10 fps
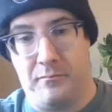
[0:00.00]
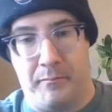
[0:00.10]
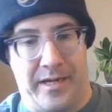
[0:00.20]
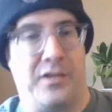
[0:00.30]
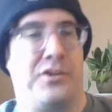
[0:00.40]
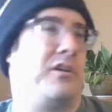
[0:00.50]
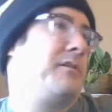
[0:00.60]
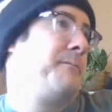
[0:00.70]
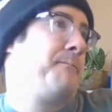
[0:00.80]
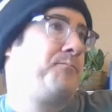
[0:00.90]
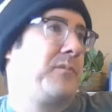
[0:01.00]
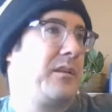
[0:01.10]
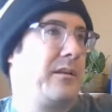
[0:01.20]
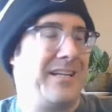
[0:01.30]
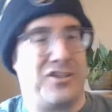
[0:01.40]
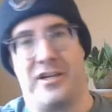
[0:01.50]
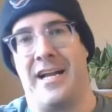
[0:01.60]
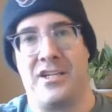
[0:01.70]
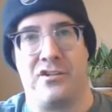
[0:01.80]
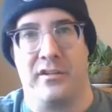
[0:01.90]
major
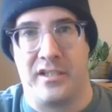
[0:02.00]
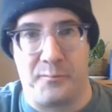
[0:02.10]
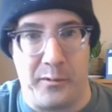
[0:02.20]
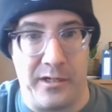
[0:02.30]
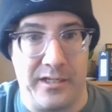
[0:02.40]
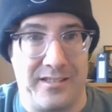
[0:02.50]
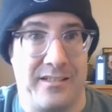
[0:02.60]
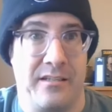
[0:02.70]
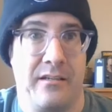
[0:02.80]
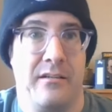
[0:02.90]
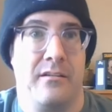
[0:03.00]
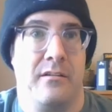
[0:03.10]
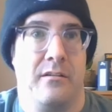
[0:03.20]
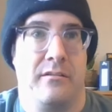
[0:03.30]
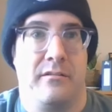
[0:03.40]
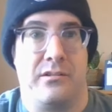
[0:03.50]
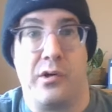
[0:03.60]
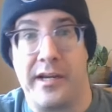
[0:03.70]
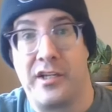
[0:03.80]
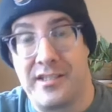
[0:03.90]
international experience.
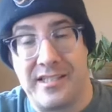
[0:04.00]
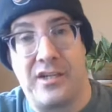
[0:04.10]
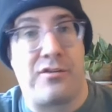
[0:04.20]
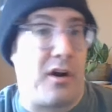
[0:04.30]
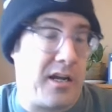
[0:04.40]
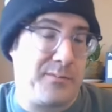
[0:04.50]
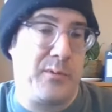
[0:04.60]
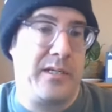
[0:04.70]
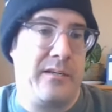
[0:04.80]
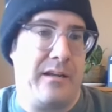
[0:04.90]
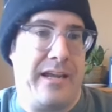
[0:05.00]
So I could see Crosby